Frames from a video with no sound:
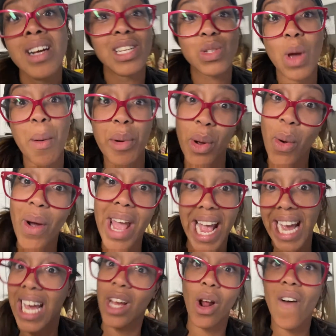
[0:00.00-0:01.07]
So I'm going to go ahead
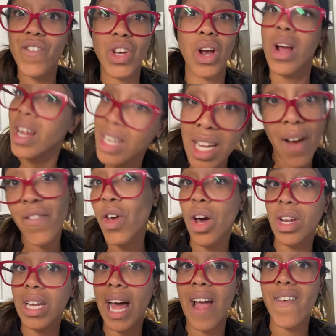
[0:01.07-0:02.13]
and get off here. Love y'all
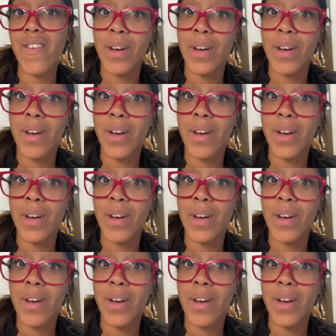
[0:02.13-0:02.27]
to life.